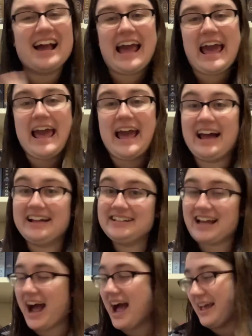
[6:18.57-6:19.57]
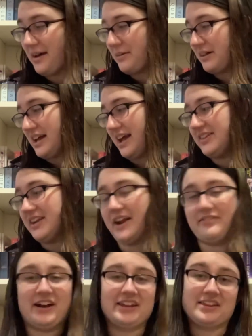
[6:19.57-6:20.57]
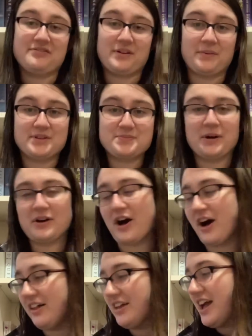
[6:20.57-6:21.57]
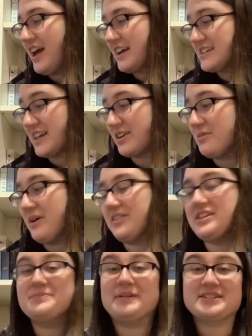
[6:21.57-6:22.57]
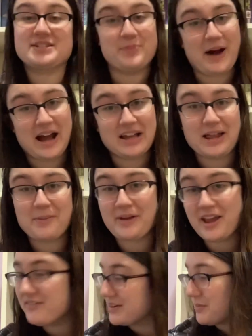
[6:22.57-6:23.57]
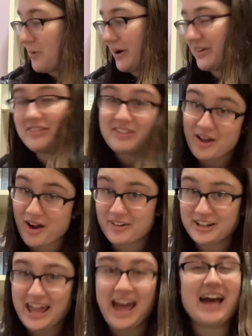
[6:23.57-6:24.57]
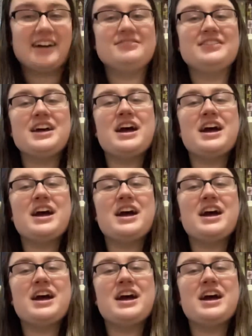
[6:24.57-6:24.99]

And I am glad that I finally filmed this book haul because I don't want these books to pile up even more than they already have.